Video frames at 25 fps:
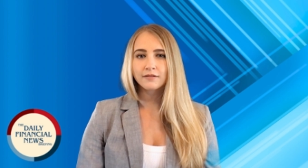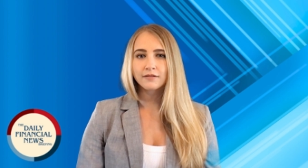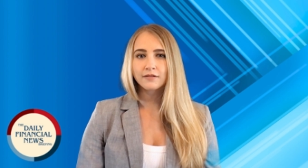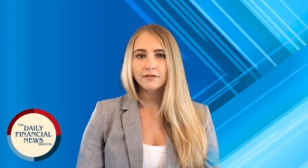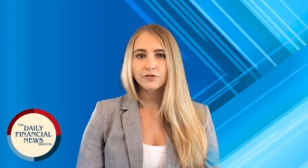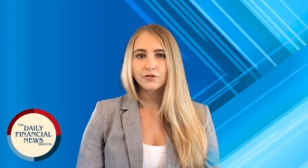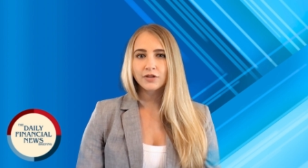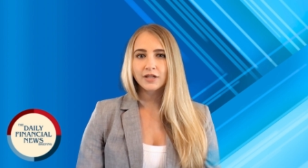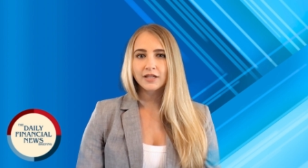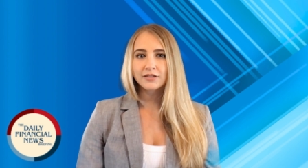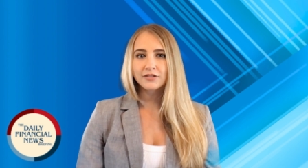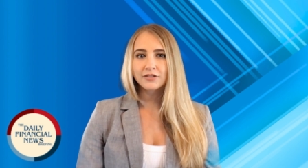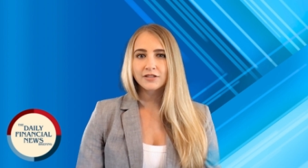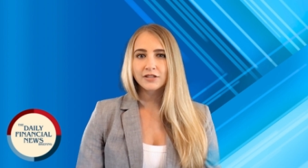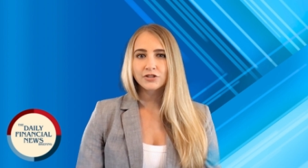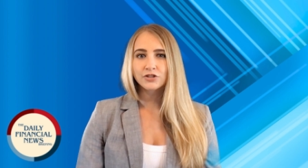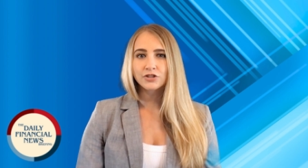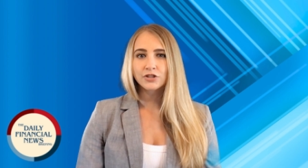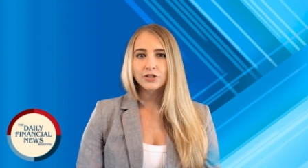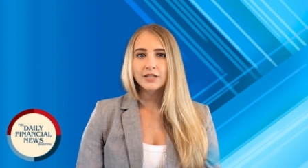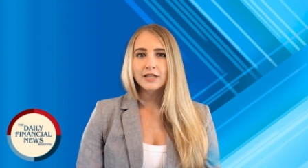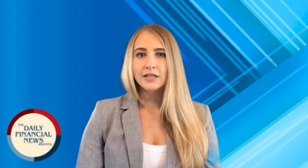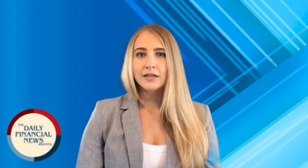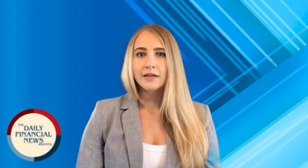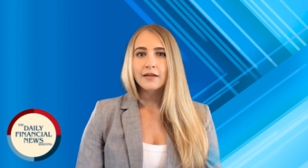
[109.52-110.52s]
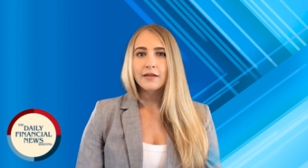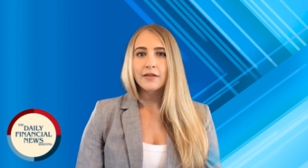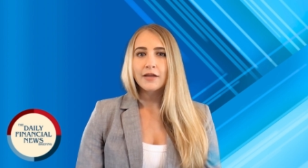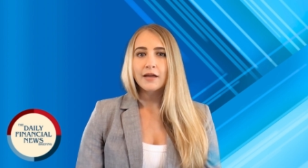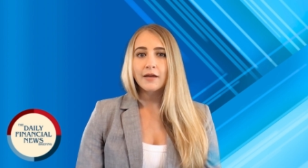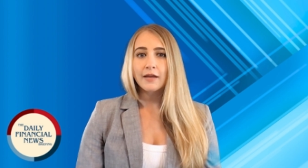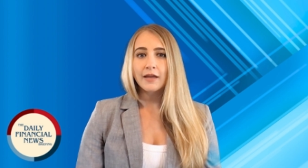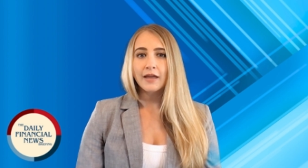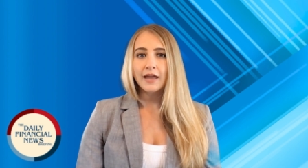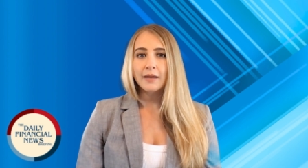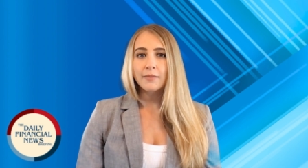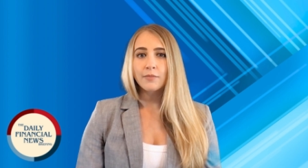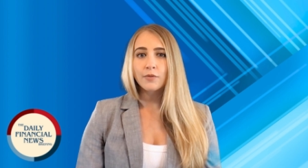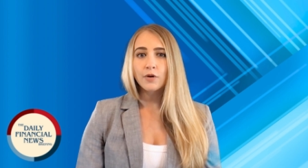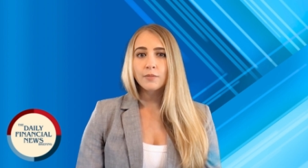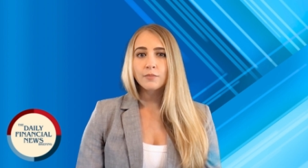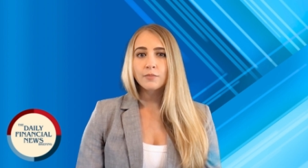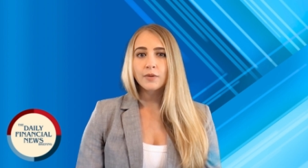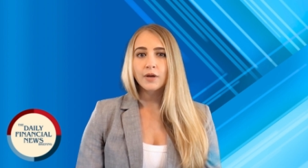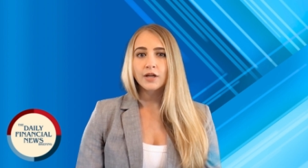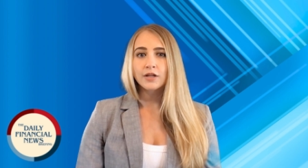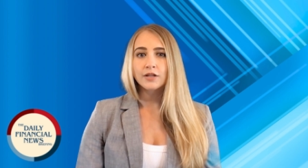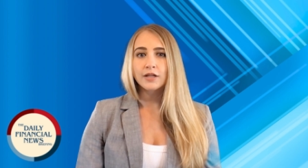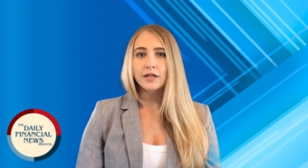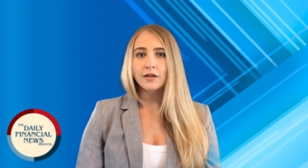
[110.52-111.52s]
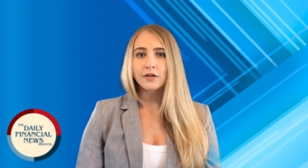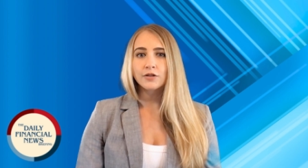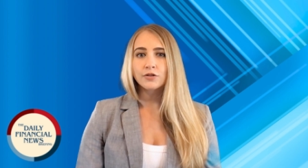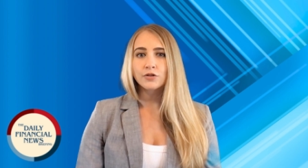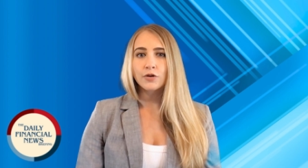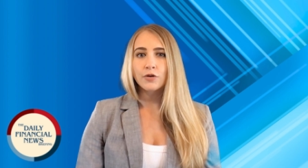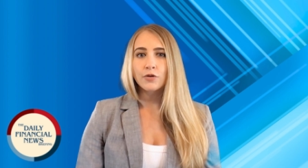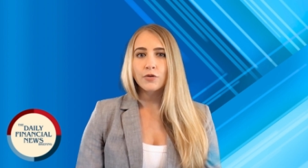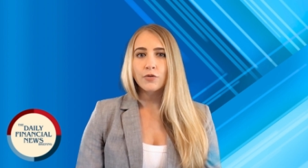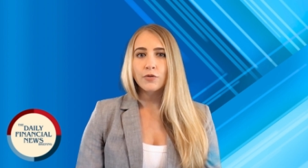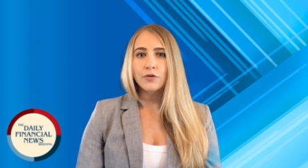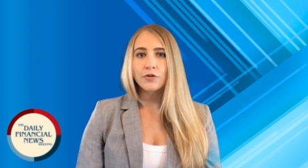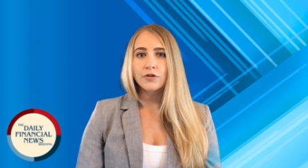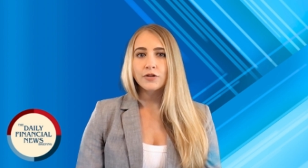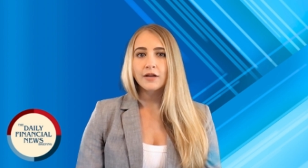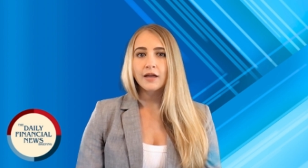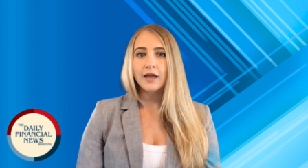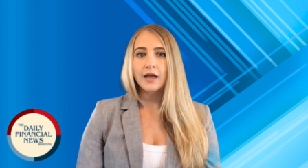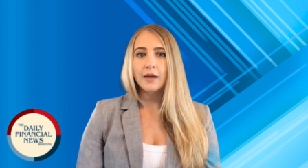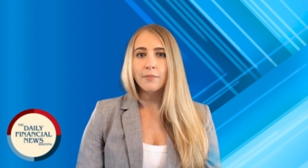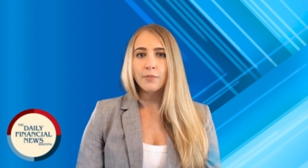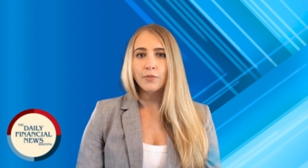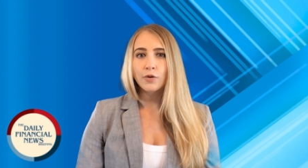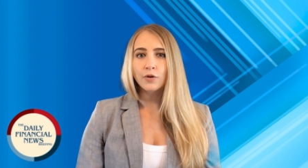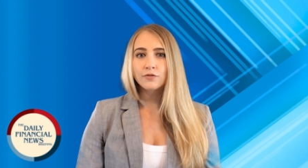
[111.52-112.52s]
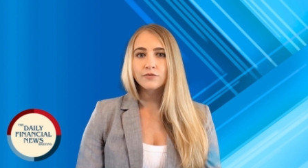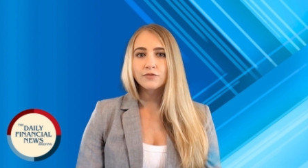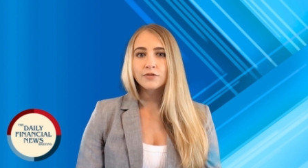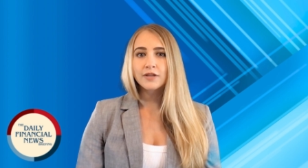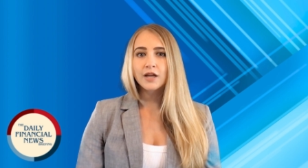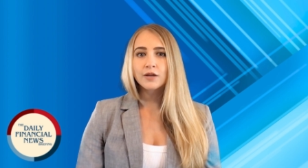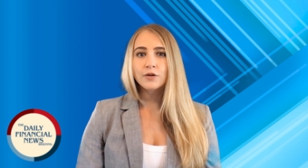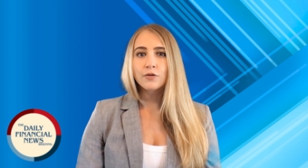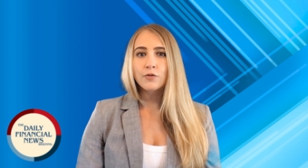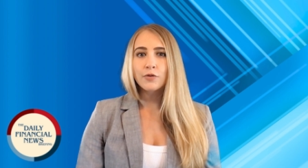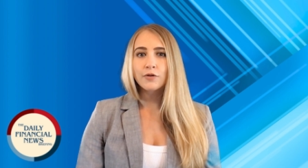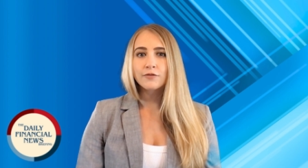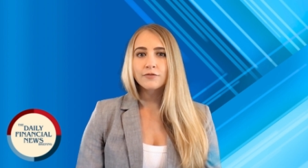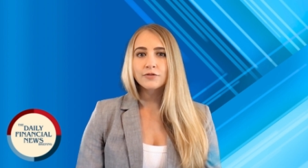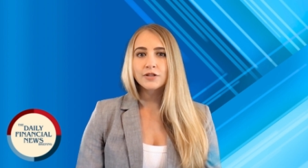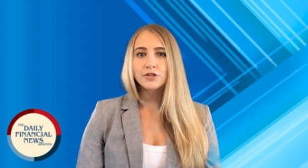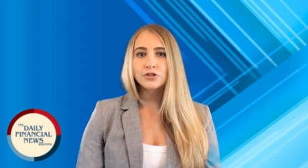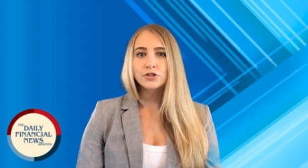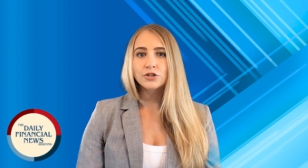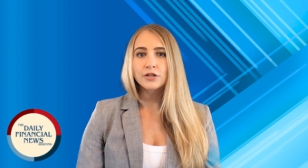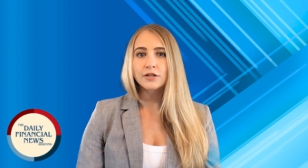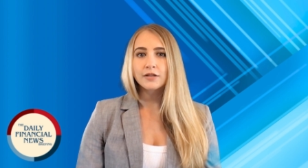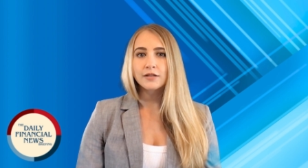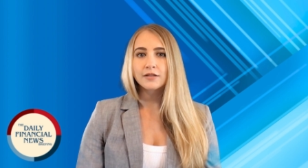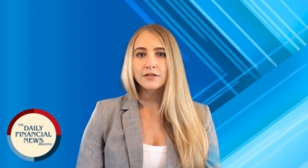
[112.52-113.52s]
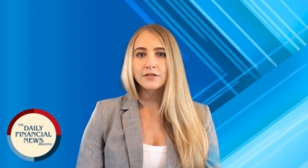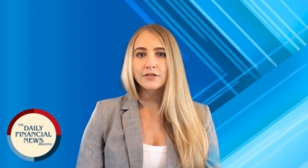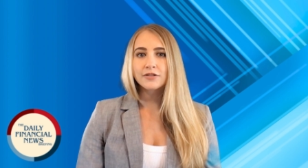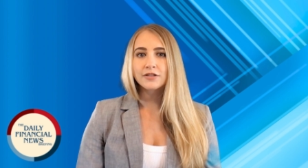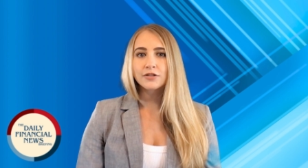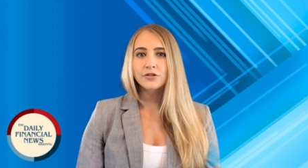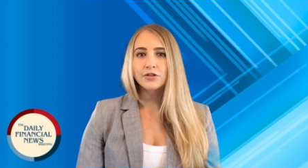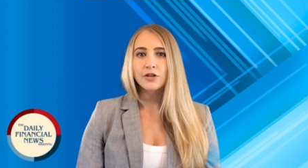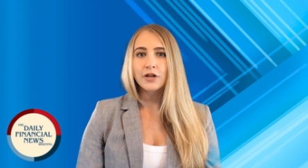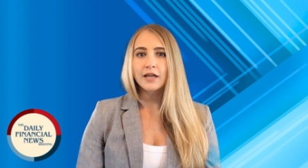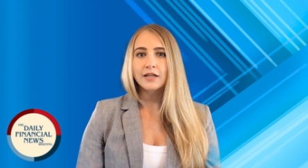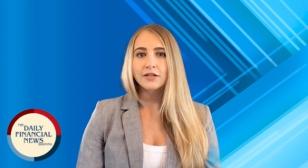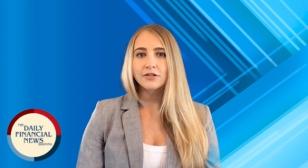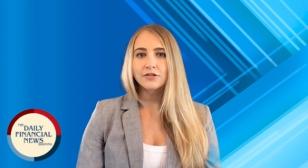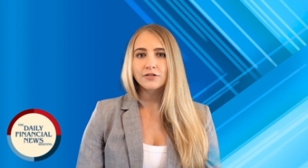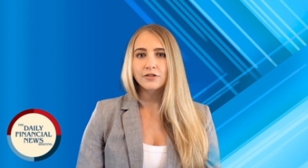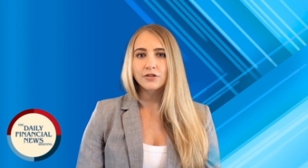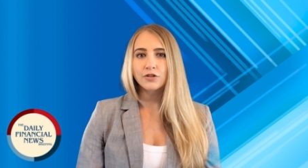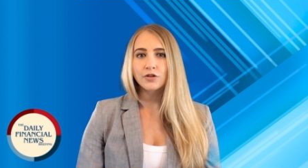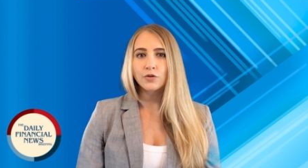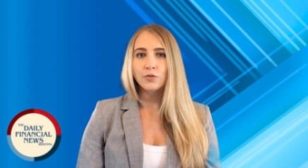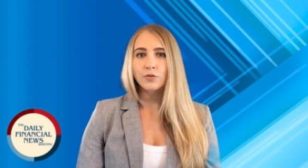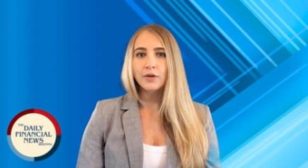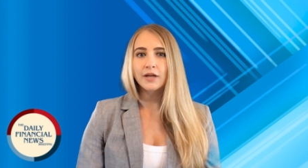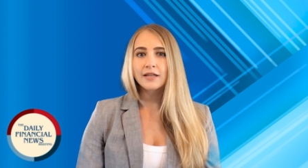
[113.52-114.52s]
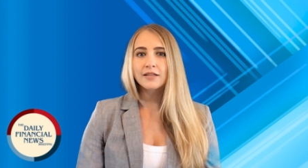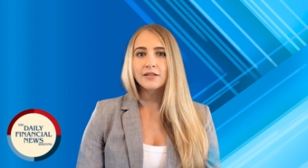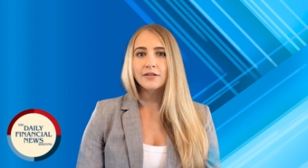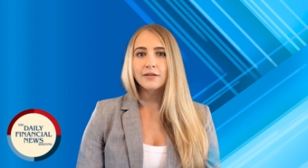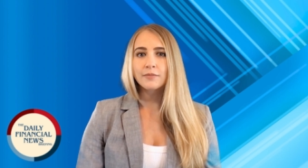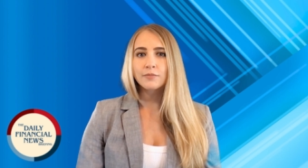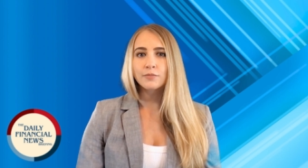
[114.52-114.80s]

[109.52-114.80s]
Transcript: Transitioning to labor market news, a profound revision suggests U.S.